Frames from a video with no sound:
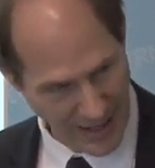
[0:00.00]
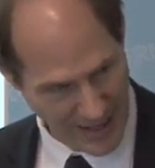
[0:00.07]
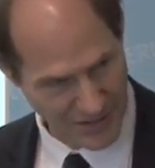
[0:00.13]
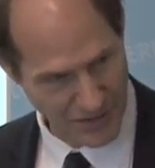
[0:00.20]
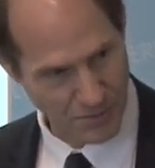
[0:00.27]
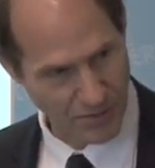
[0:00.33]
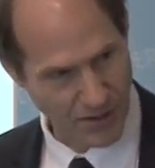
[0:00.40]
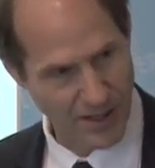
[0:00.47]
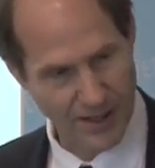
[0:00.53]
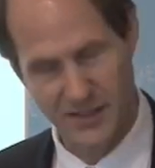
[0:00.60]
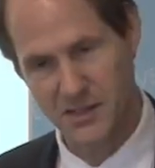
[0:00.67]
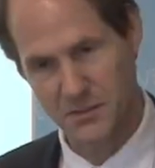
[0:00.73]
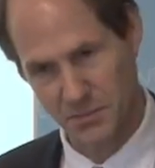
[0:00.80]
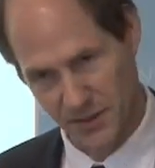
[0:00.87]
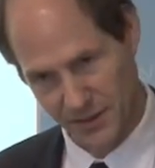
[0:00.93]

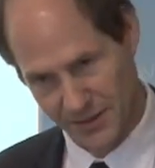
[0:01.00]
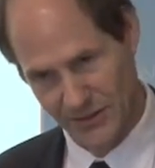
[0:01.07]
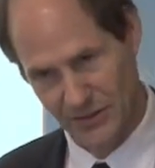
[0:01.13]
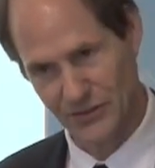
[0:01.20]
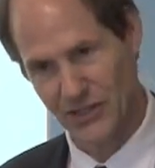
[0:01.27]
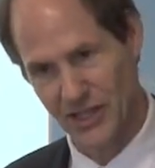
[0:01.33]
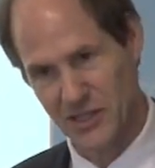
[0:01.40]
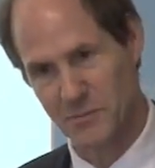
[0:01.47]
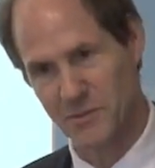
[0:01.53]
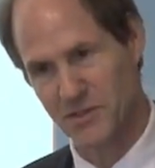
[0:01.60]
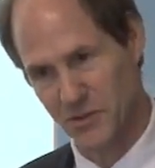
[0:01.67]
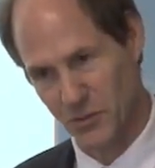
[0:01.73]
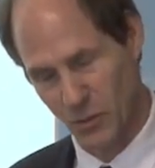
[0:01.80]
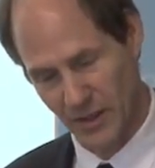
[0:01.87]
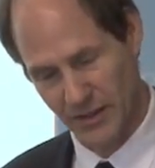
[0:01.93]
enterprise. Political
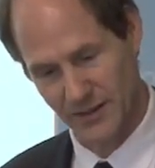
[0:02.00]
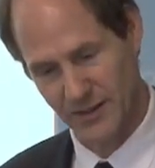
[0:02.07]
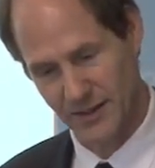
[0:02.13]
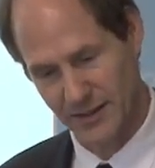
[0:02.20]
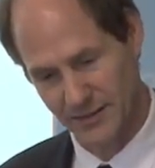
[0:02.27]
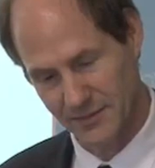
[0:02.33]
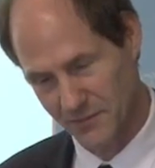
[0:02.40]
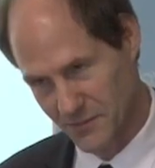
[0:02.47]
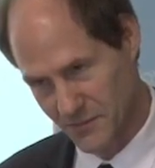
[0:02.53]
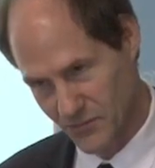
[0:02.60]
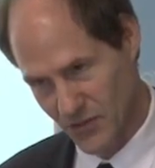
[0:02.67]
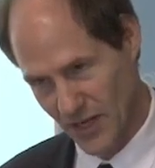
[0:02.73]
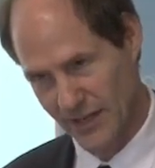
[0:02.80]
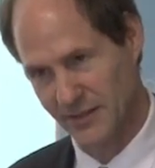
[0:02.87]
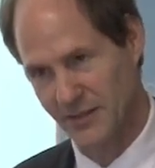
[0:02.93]
judgments are one thing,
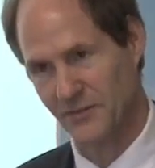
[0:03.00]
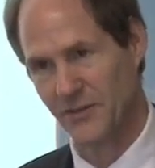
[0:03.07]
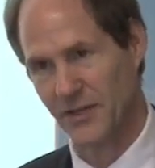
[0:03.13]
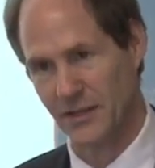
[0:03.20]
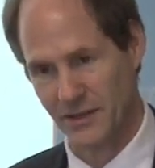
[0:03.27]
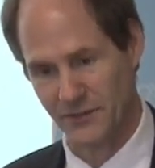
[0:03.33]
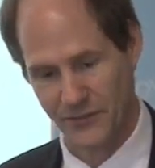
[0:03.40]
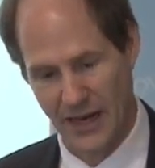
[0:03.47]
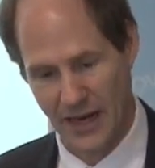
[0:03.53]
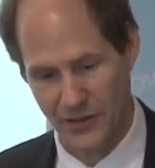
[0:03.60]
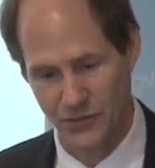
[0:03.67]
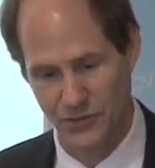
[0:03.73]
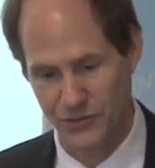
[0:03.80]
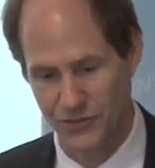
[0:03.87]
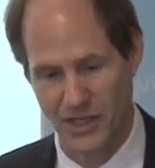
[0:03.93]
scientific and
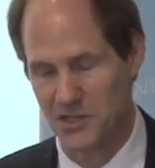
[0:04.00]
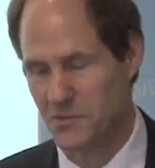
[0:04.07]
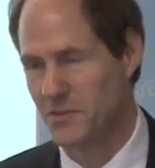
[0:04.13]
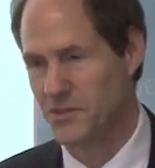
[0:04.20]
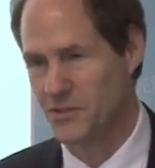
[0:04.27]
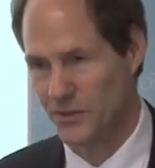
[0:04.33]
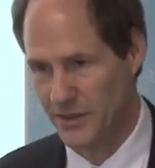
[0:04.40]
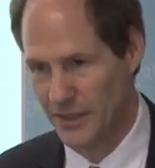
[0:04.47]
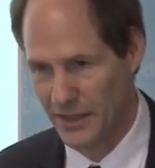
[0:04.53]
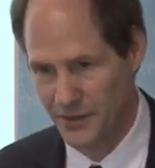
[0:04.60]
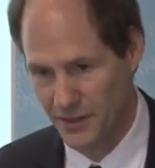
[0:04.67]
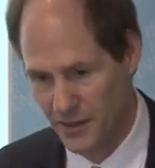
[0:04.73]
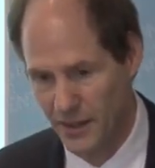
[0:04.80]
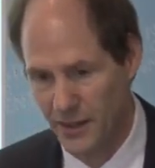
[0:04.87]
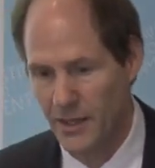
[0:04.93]
factual judgments are
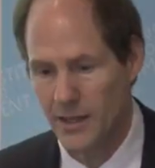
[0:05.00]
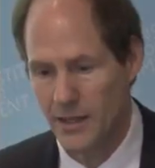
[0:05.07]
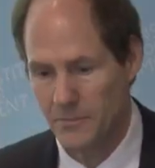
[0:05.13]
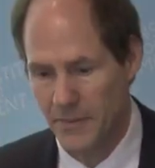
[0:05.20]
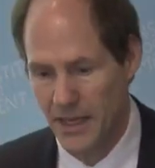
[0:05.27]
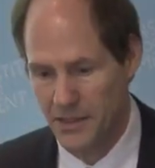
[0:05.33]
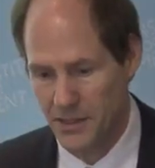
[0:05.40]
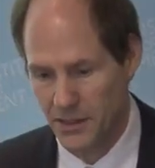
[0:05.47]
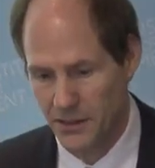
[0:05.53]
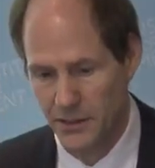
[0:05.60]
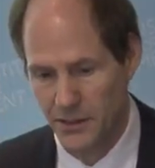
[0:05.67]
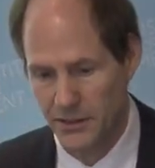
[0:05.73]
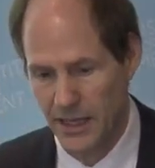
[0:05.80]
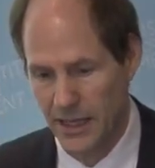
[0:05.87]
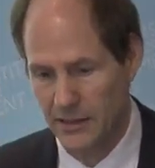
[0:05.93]
another. Makes a
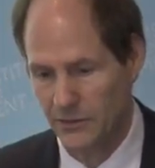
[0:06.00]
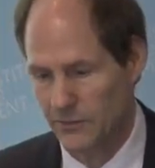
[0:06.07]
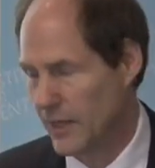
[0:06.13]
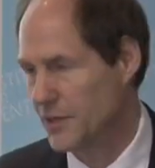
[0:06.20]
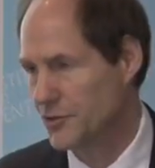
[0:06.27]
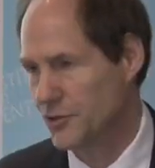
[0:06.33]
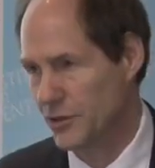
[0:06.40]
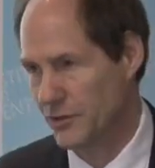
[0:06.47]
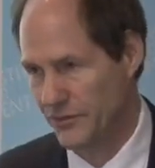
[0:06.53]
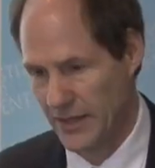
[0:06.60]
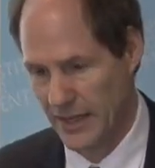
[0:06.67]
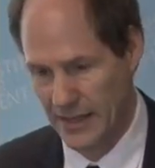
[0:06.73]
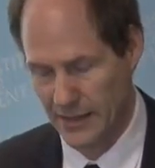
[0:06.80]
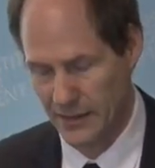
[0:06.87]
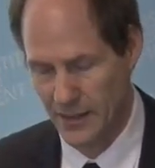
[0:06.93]
clear declaration of
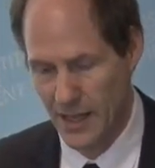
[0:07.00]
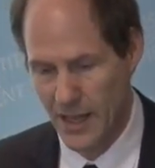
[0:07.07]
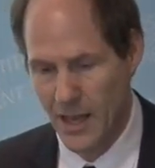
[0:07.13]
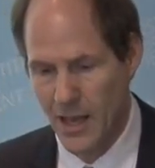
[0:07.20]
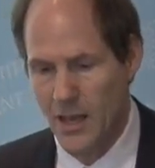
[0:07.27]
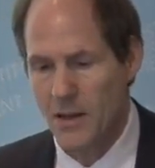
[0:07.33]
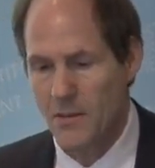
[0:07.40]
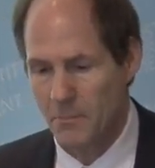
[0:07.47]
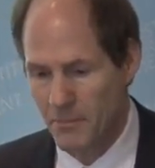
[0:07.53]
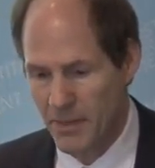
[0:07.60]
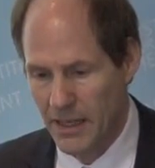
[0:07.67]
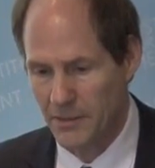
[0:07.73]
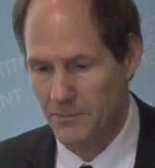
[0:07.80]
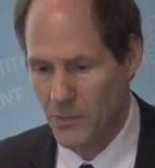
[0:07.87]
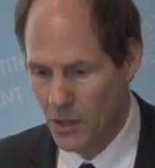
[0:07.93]
that.
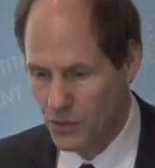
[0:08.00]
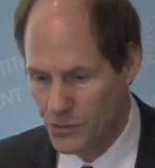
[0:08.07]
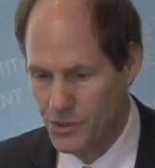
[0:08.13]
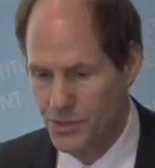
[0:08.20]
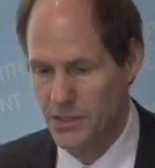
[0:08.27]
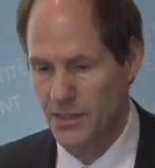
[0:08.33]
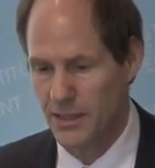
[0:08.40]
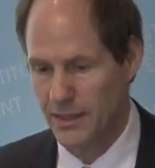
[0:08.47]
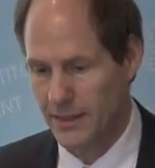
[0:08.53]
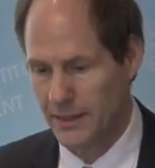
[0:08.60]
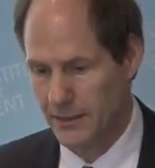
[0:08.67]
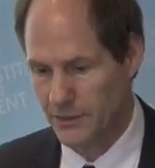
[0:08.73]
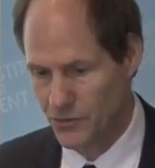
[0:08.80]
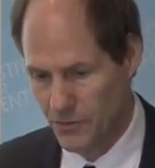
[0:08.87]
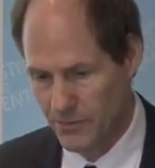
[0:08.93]
But most
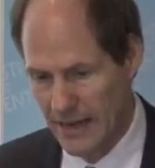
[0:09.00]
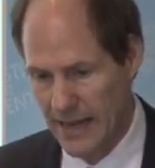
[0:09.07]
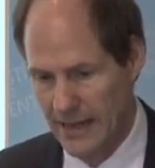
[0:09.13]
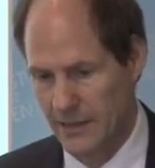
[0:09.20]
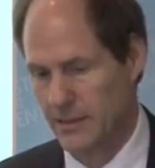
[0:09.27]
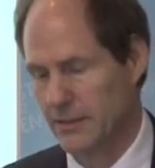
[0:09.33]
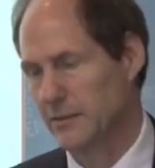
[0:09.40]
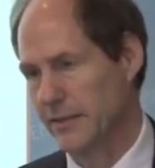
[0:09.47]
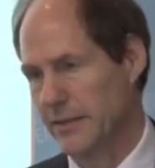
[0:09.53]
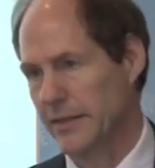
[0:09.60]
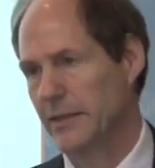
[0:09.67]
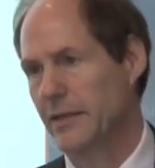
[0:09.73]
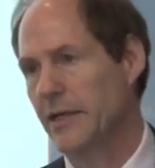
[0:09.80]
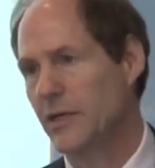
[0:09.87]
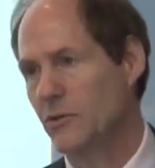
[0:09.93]

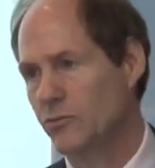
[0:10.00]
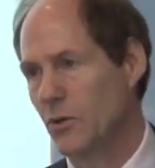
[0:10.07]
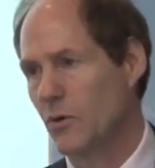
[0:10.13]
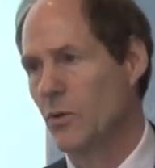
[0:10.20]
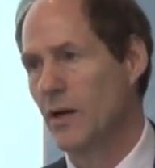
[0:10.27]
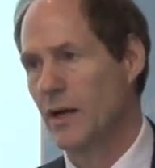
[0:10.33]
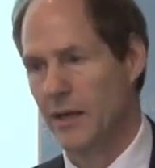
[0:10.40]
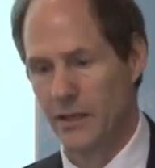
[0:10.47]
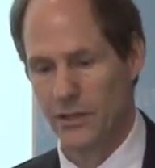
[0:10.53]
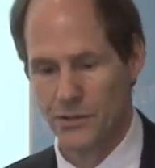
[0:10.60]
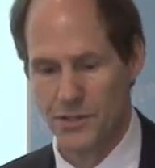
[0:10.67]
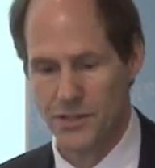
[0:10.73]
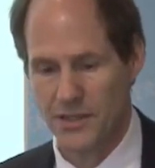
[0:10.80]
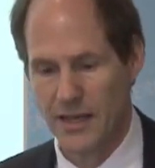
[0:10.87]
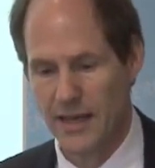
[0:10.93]
dramatically, it
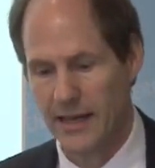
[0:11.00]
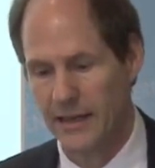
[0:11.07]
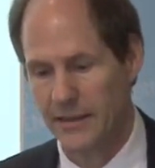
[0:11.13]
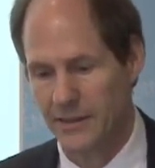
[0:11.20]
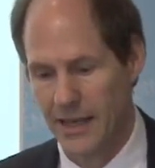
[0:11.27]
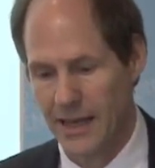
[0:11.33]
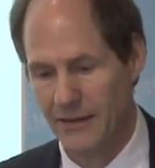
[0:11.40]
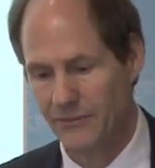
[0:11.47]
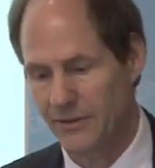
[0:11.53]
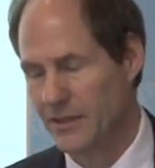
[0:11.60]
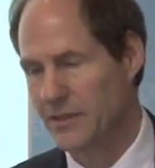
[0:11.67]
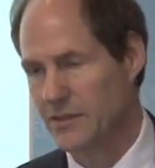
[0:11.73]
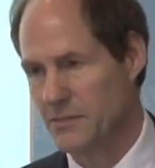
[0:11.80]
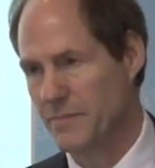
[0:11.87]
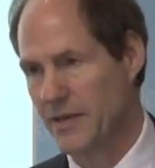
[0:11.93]
requires that
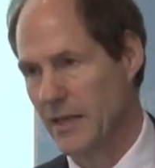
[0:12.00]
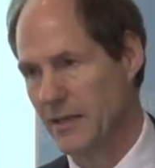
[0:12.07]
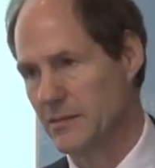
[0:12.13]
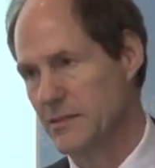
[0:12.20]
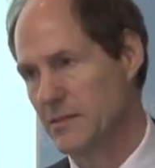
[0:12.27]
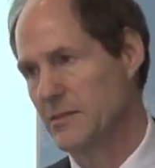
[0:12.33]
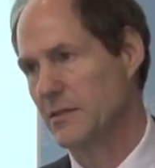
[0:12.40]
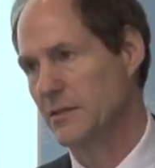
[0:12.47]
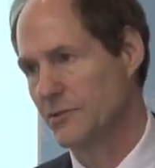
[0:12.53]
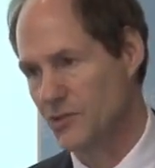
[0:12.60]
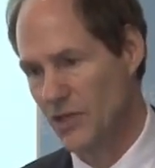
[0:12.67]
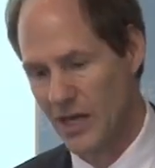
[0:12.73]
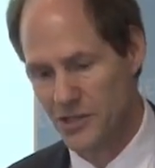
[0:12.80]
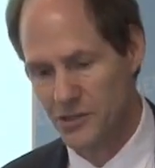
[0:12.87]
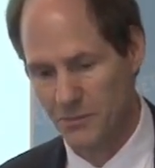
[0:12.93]
evidence-based
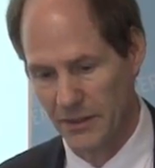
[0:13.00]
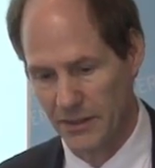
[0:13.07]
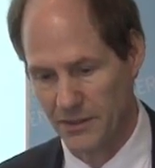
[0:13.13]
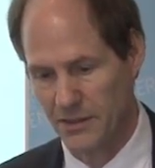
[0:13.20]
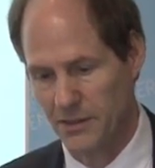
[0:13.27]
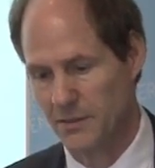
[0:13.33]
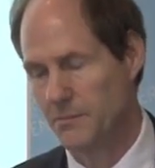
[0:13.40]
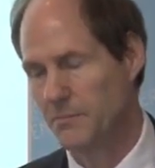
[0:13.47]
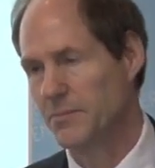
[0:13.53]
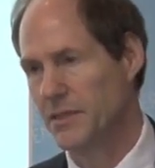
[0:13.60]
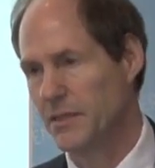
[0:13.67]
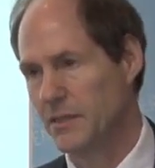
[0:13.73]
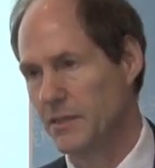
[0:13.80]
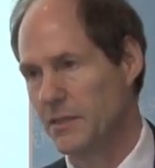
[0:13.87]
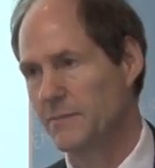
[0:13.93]
judgment
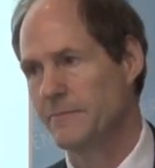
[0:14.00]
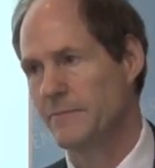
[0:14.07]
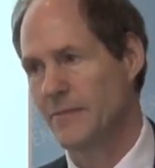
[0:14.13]
be